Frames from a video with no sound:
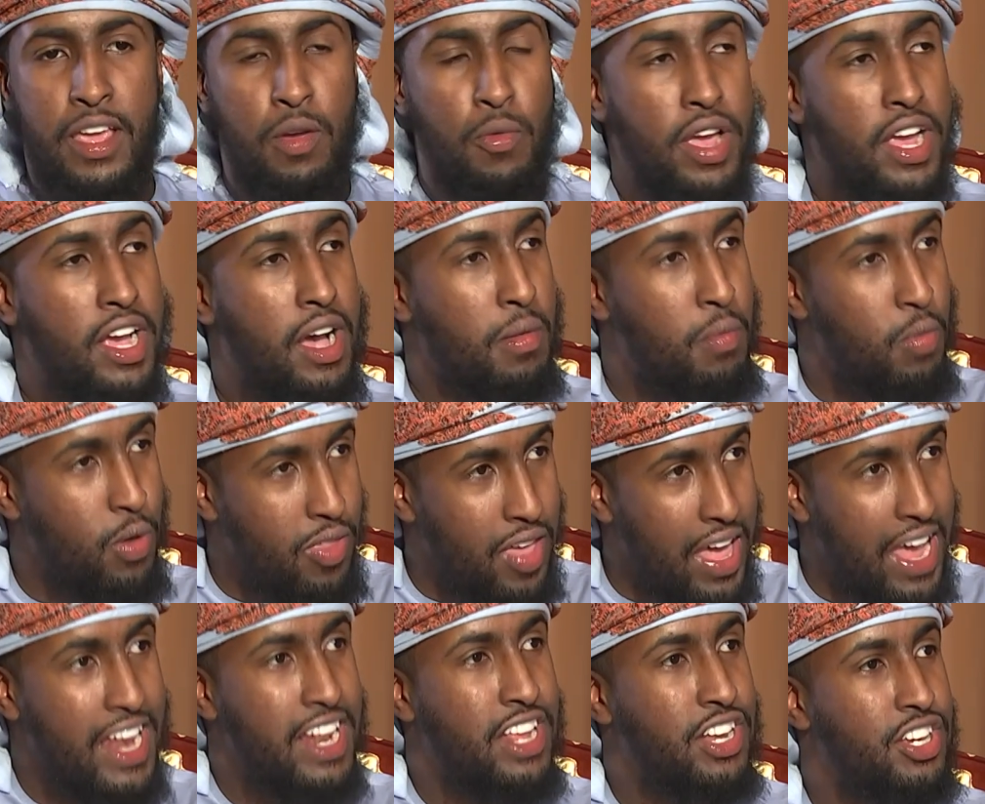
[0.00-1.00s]
They wake up with
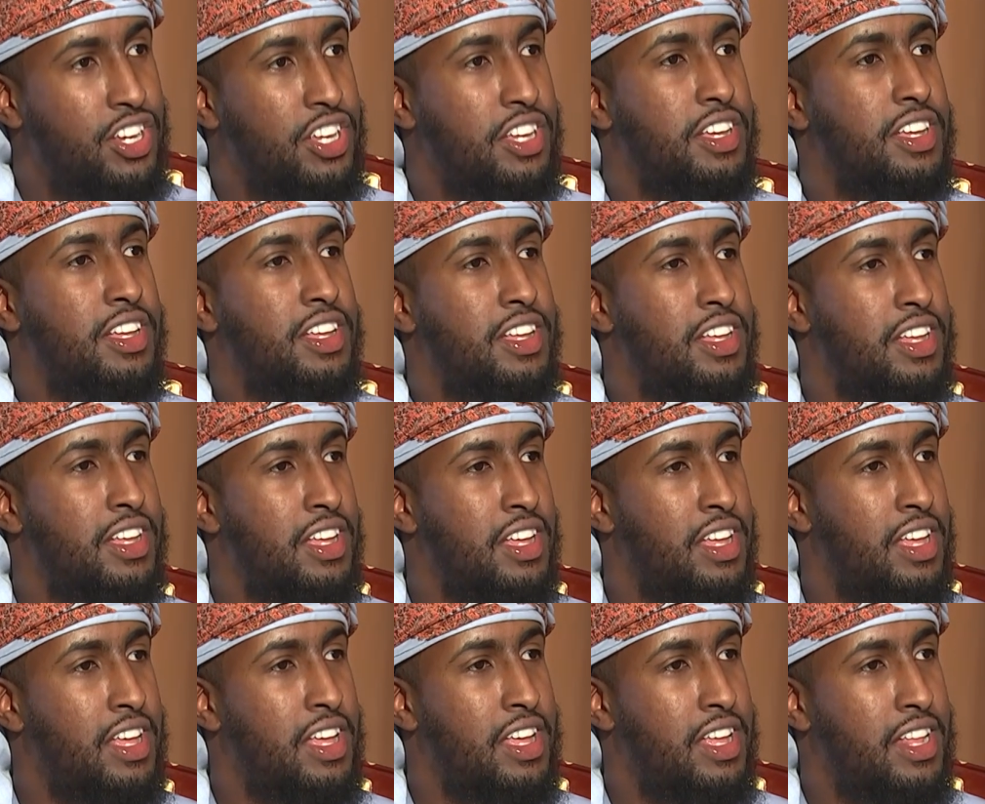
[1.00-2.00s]
energy.
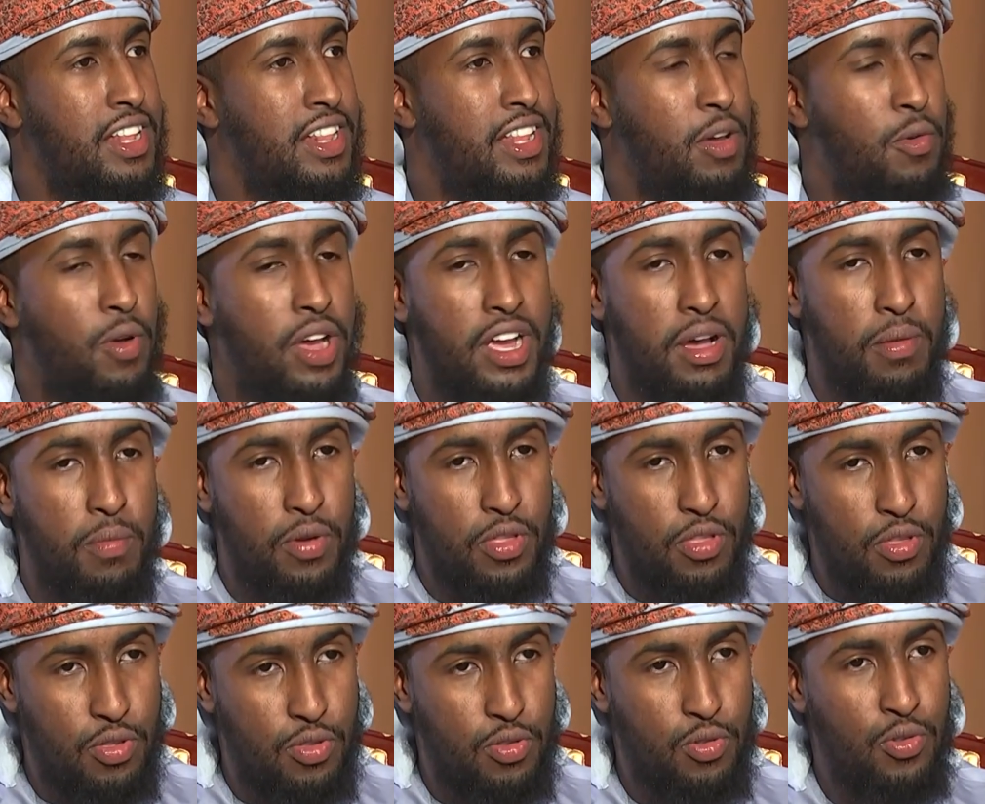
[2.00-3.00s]
They wake up
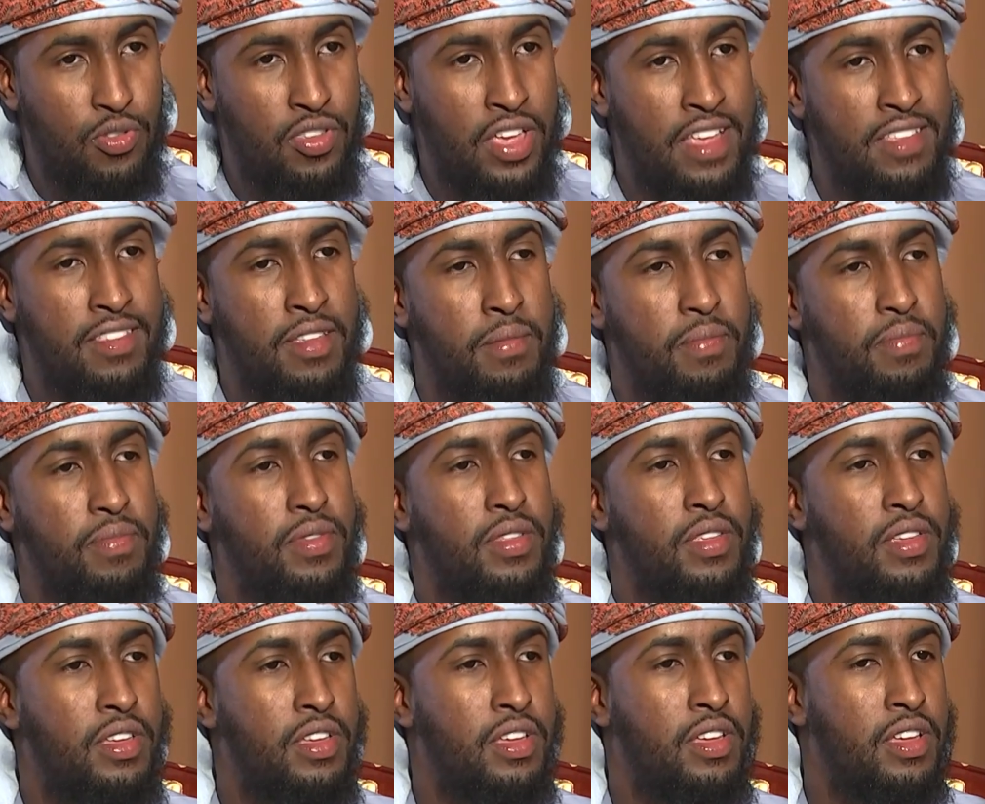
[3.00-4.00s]
with enthusiasm.
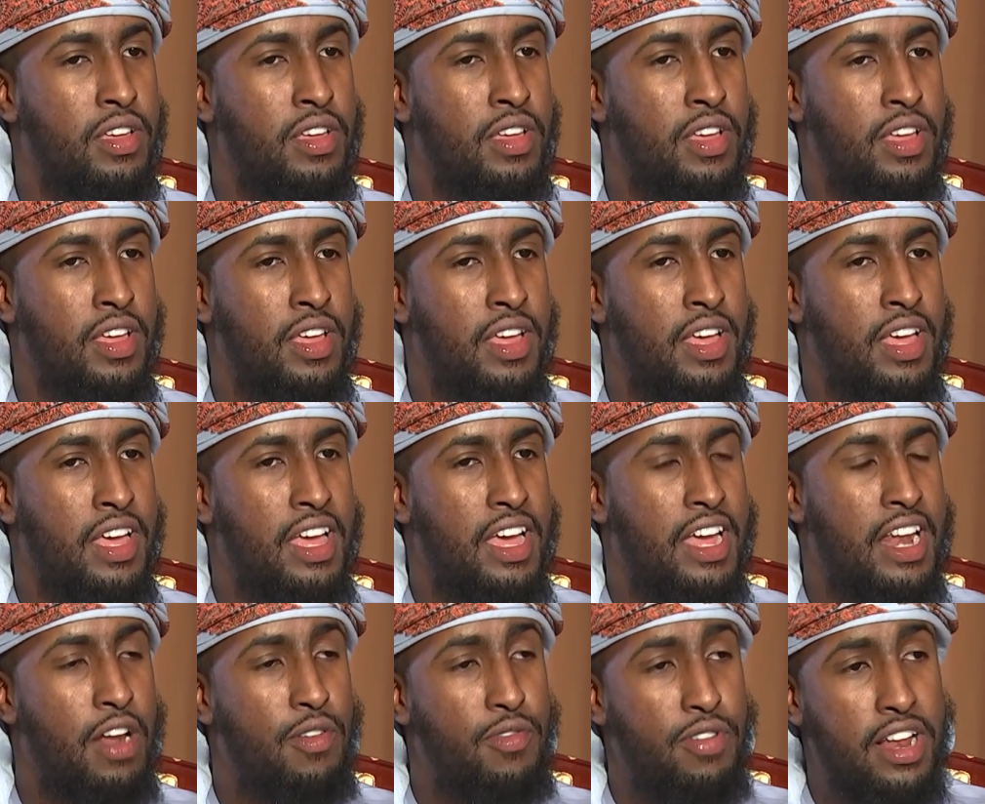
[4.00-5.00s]

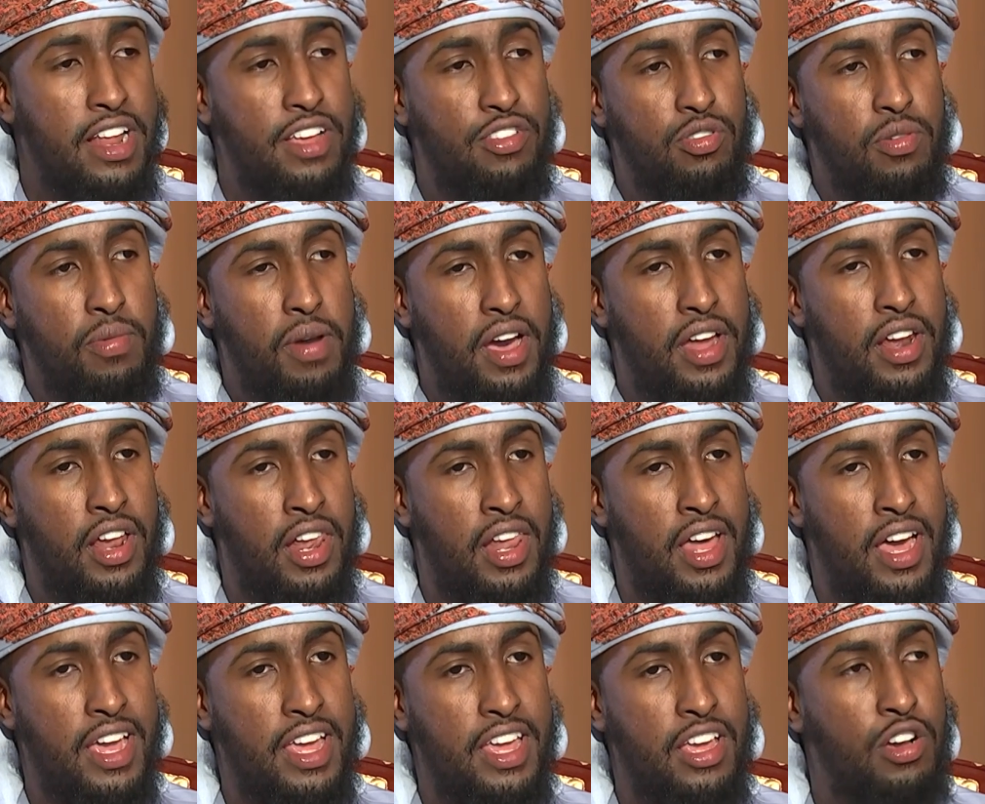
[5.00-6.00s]
And I realize,
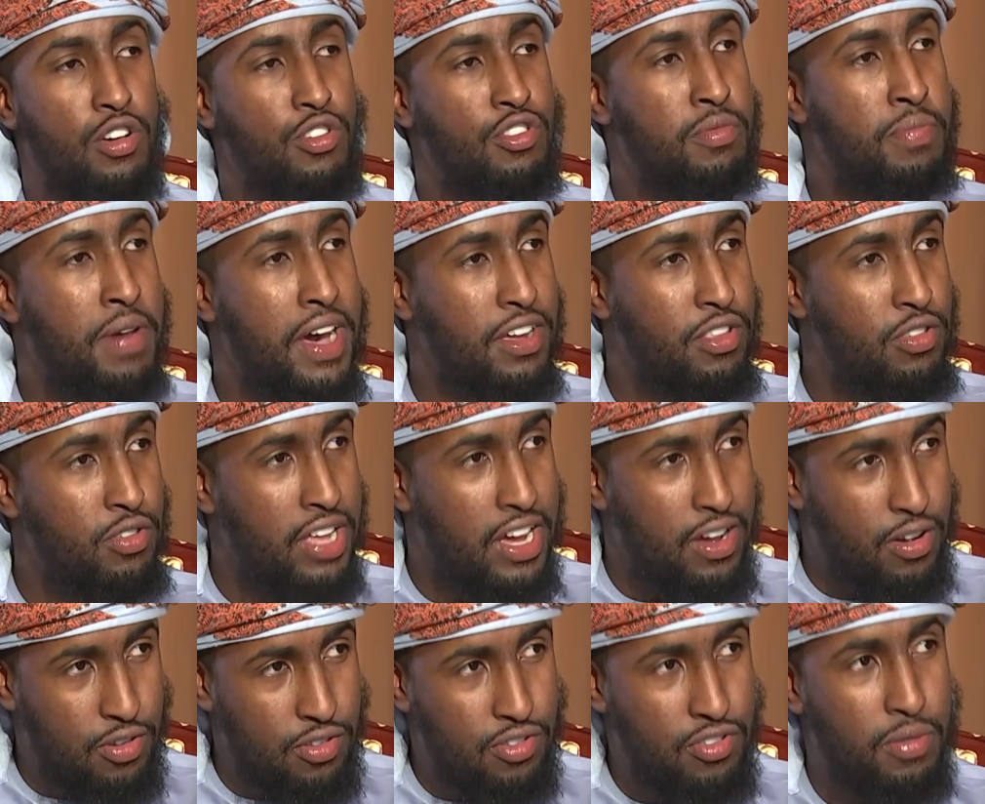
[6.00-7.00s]
subhanAllah, it goes back to
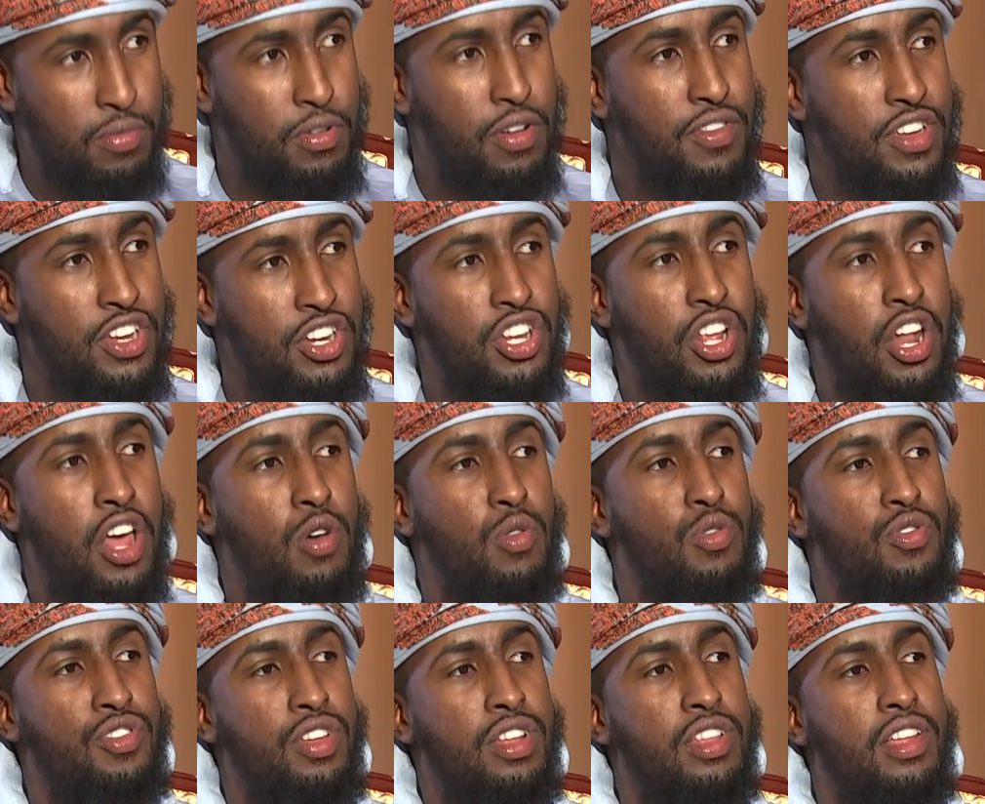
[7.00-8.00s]
that concept of
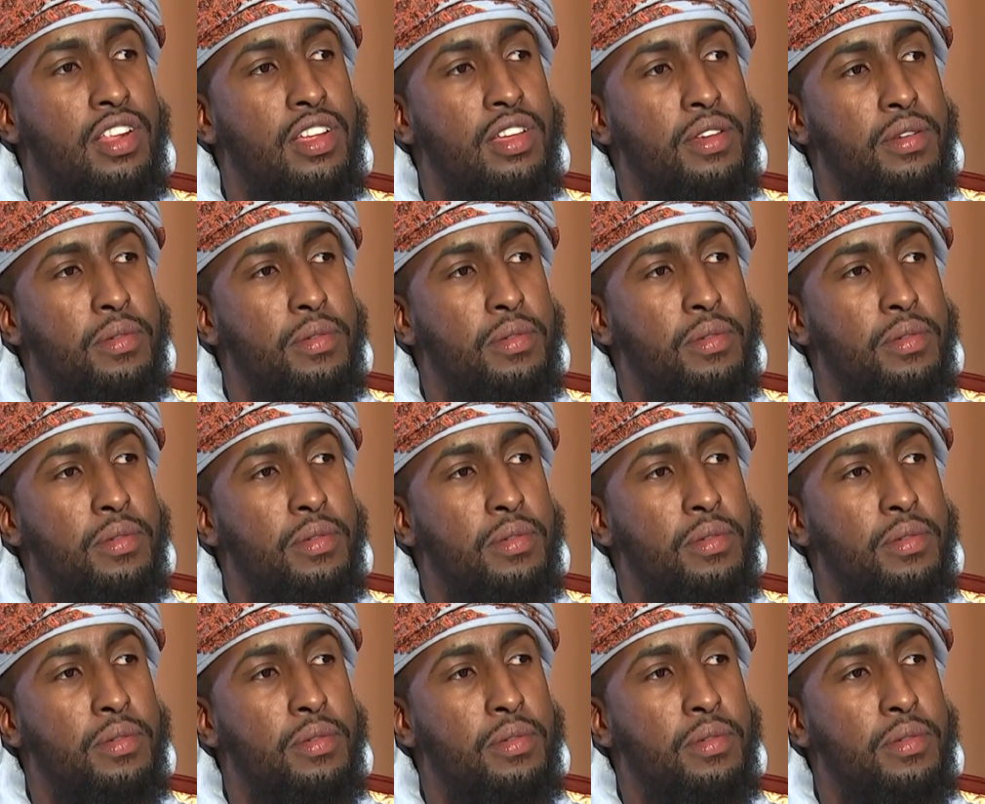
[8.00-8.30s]
Inshirah as-Sadr.